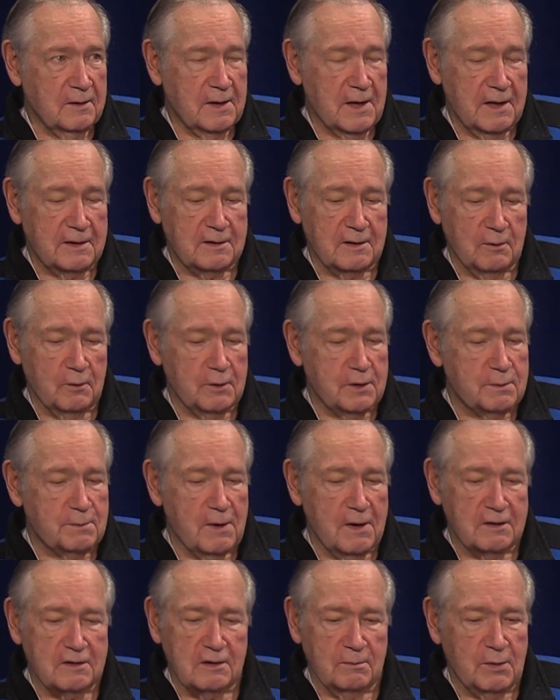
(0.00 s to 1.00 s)
That's a
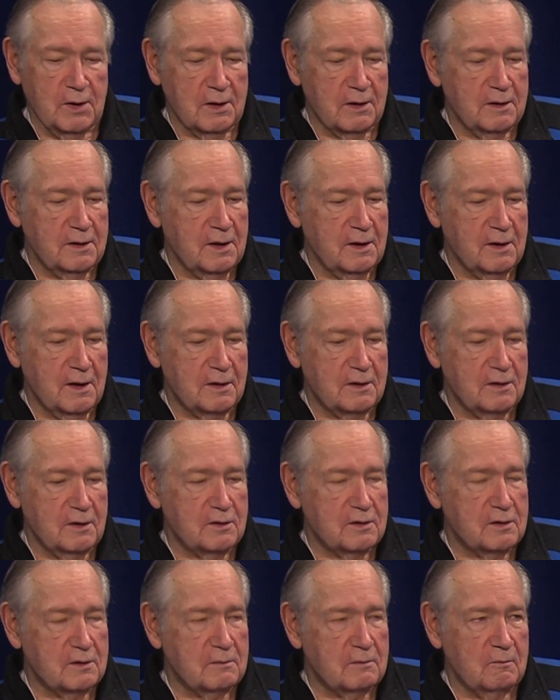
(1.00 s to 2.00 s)
responsibility that's
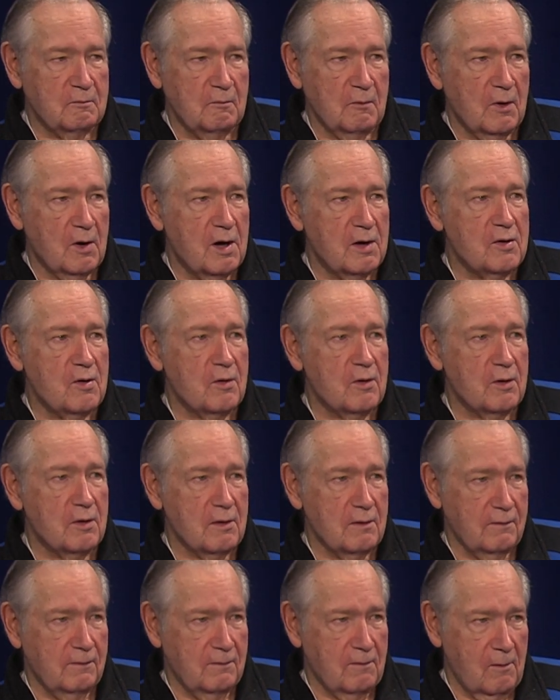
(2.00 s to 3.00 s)
just
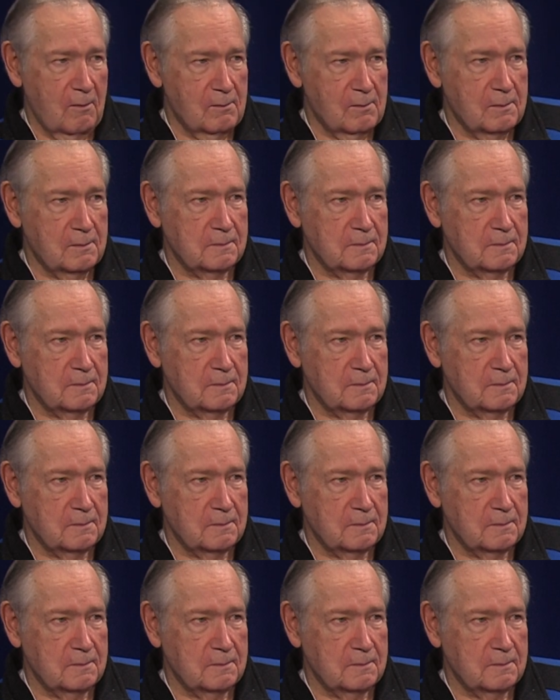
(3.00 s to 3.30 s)
unheard of.